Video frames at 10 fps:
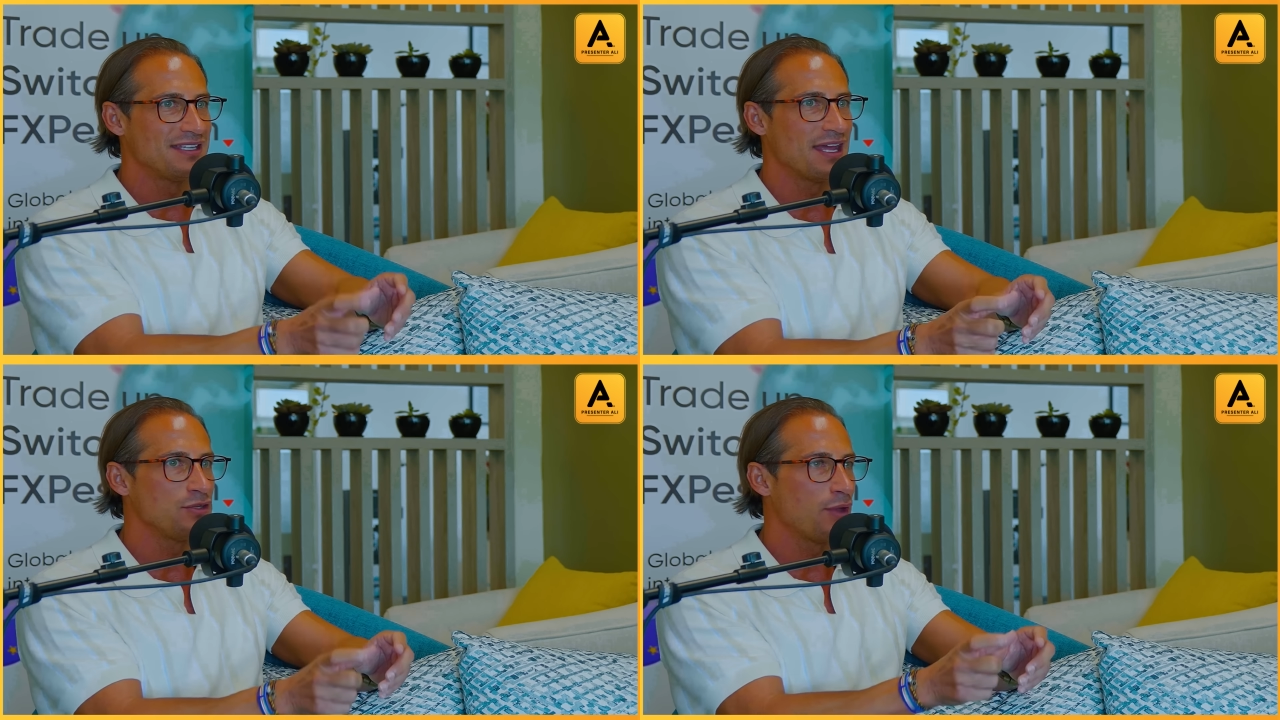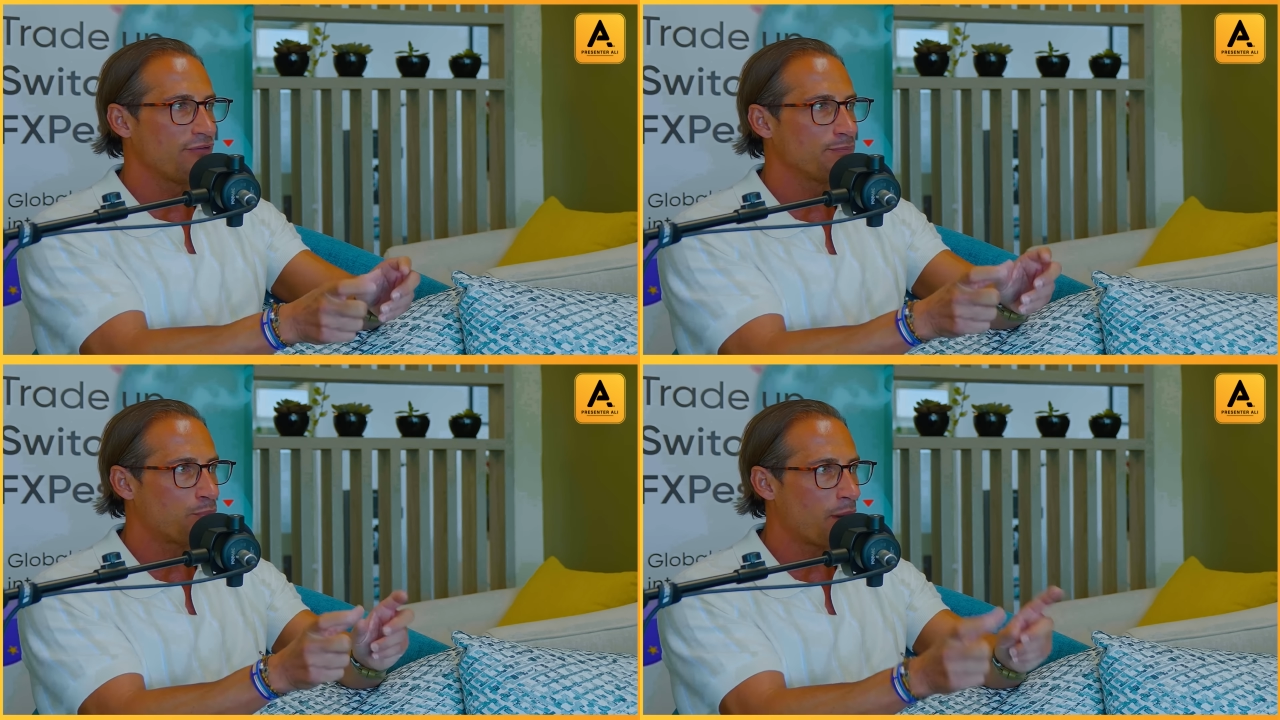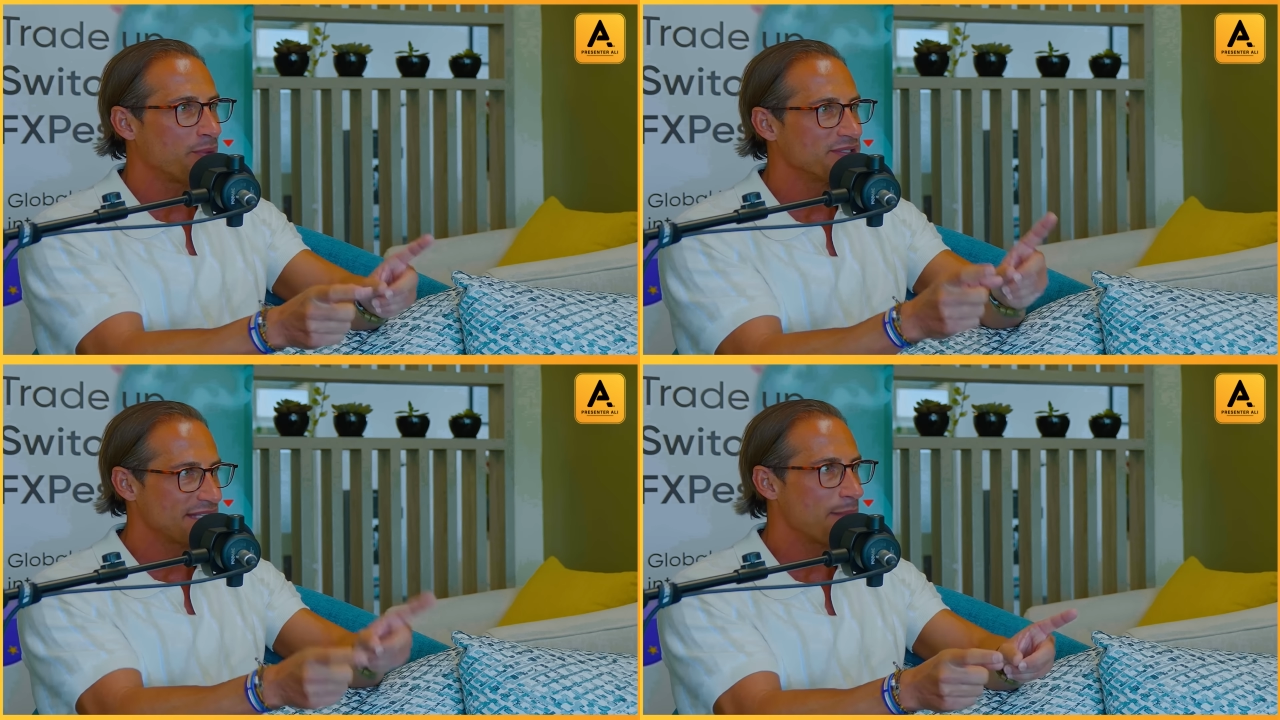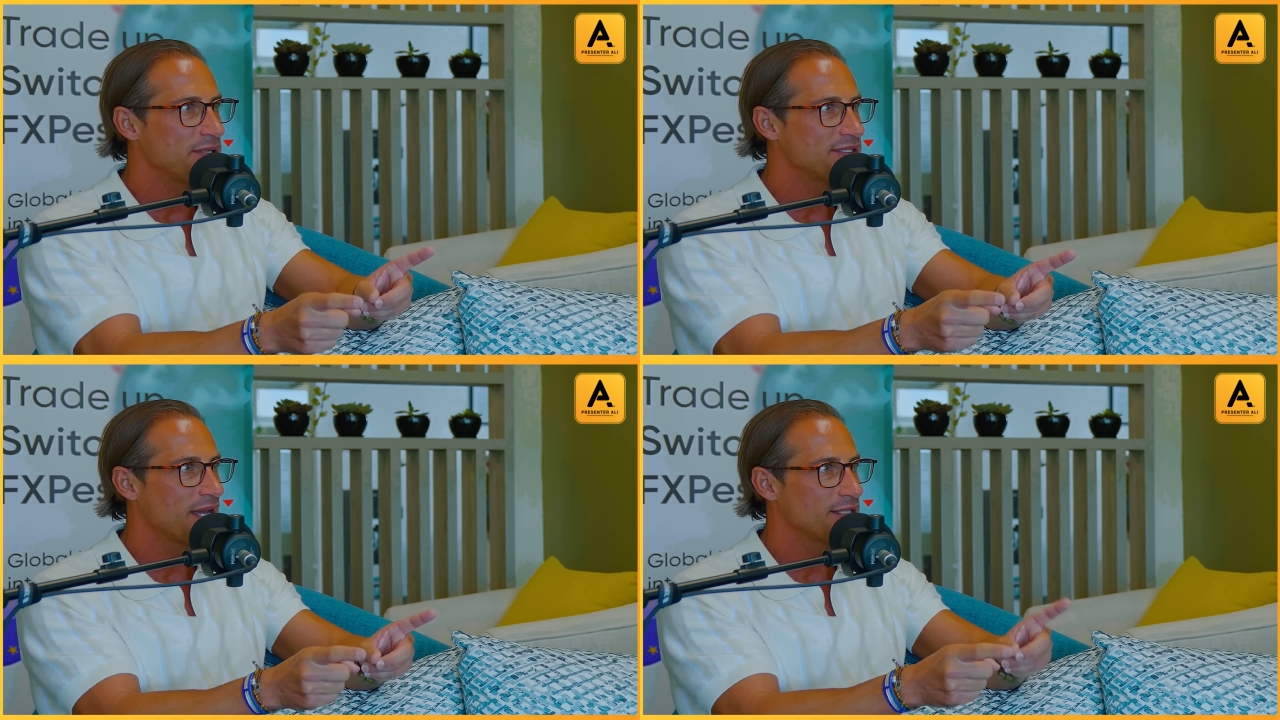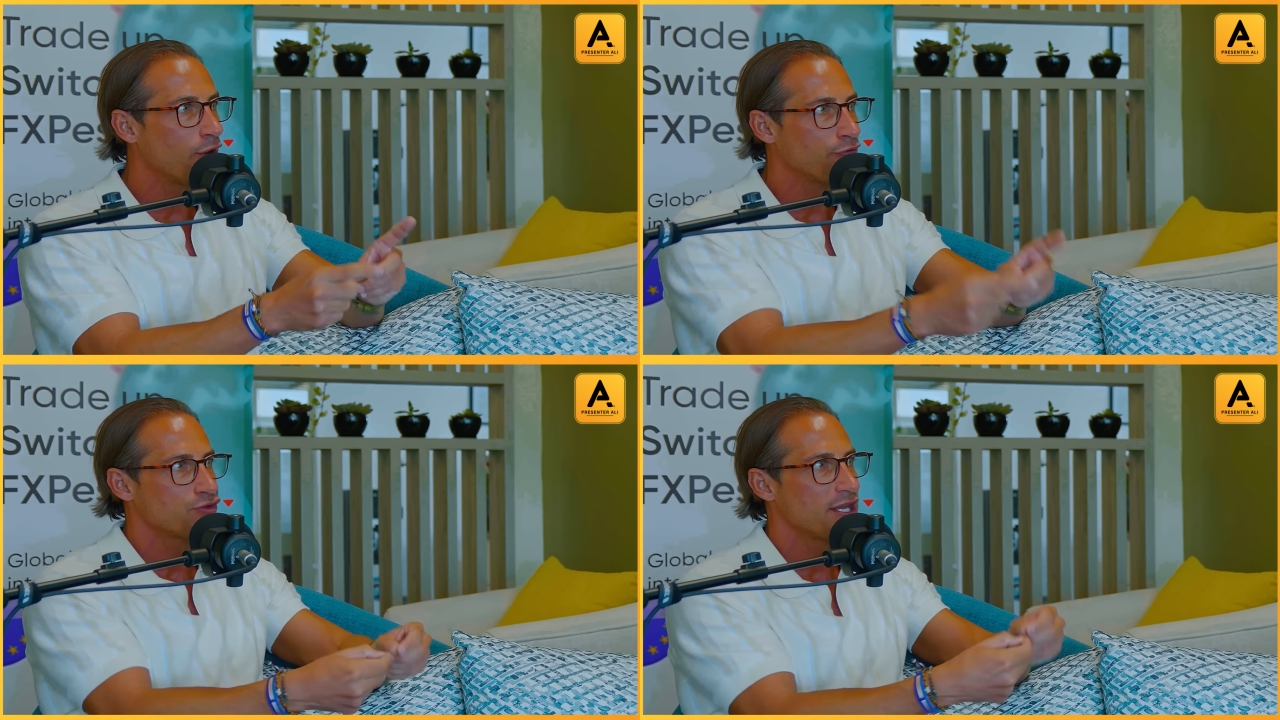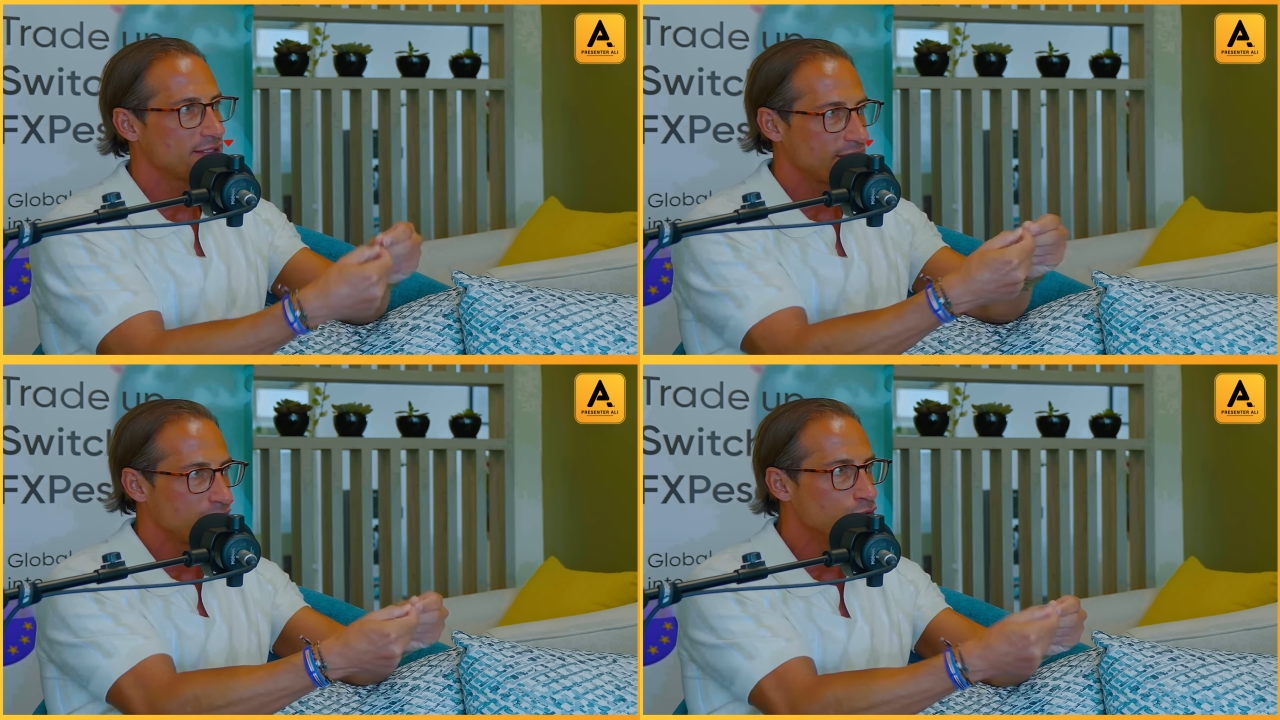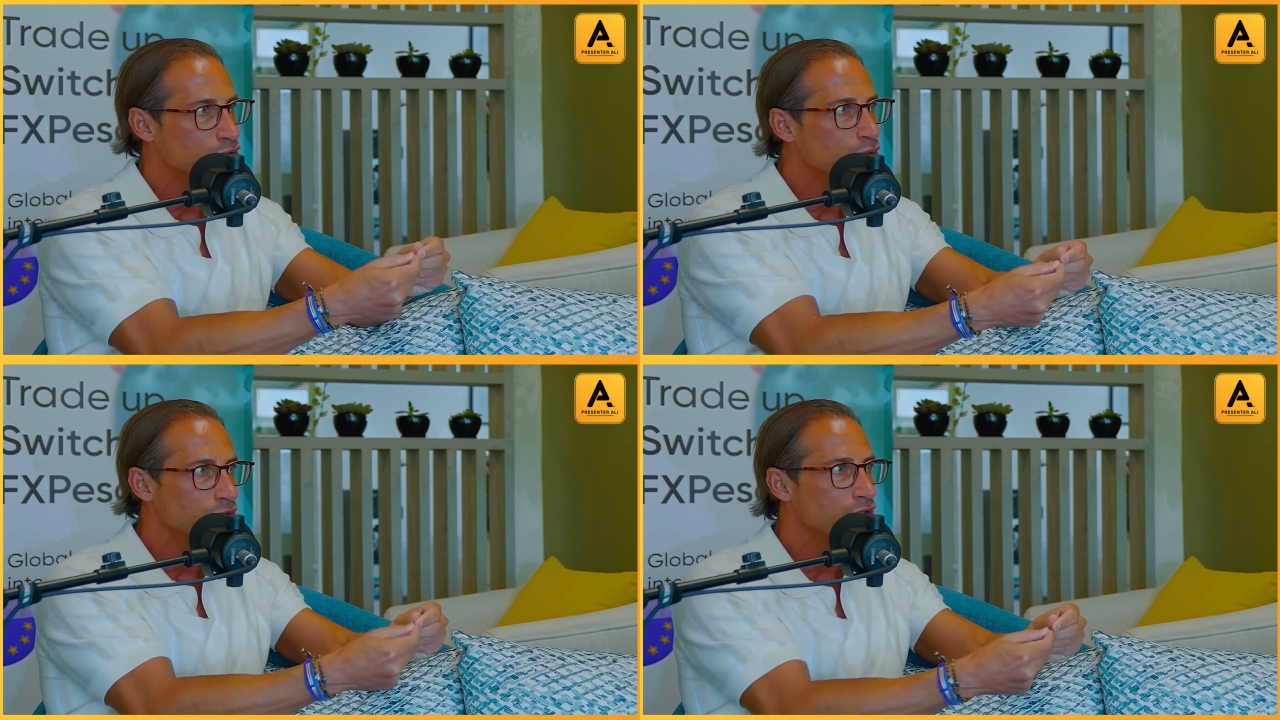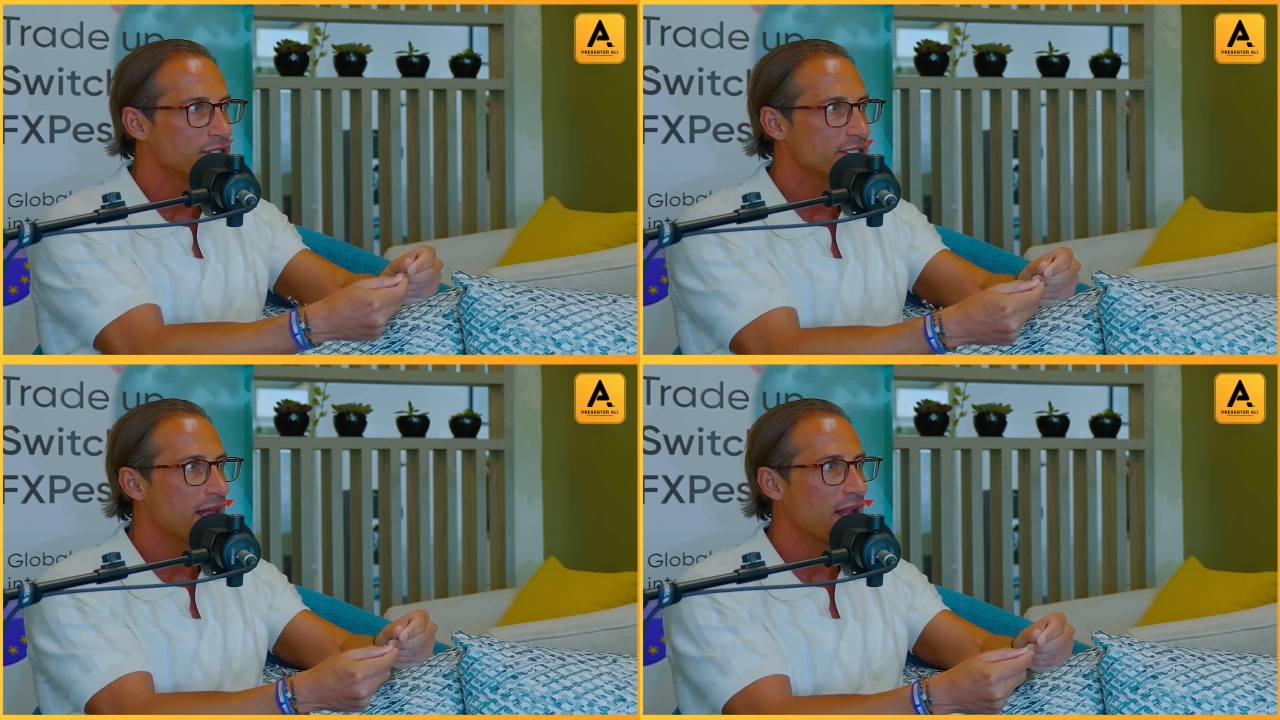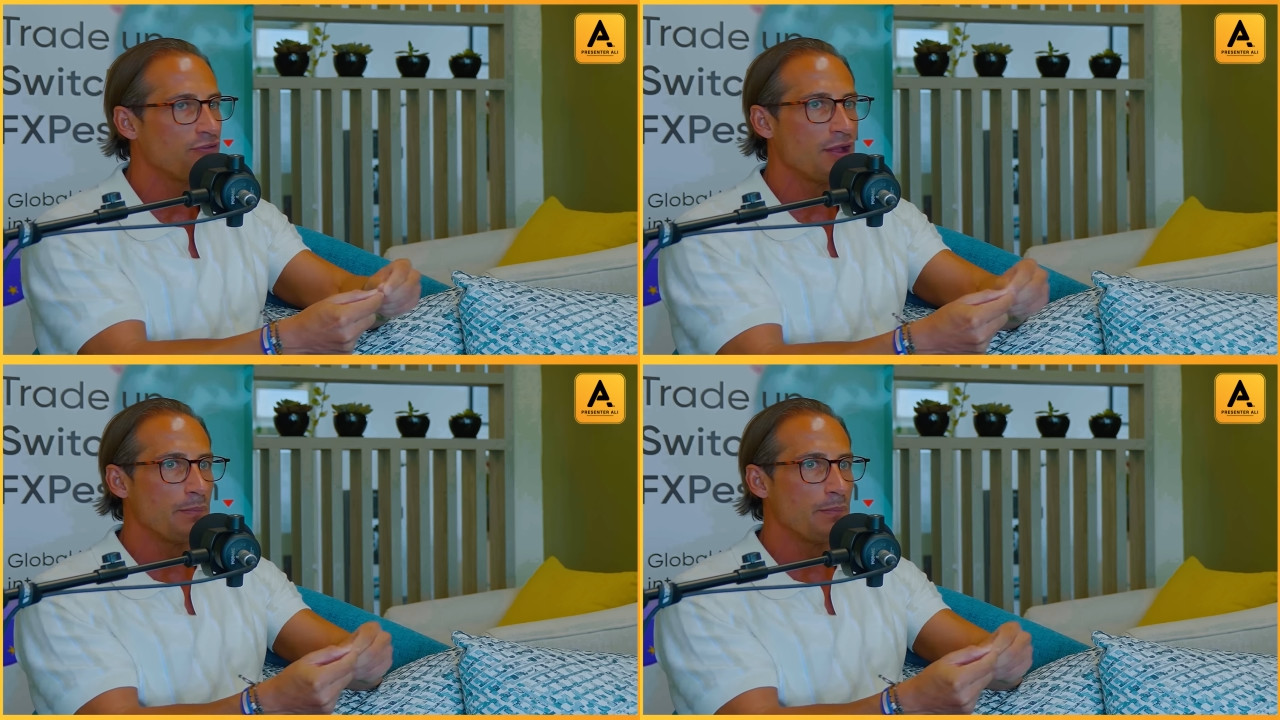then you have a proper sample size of trades that you took yourself,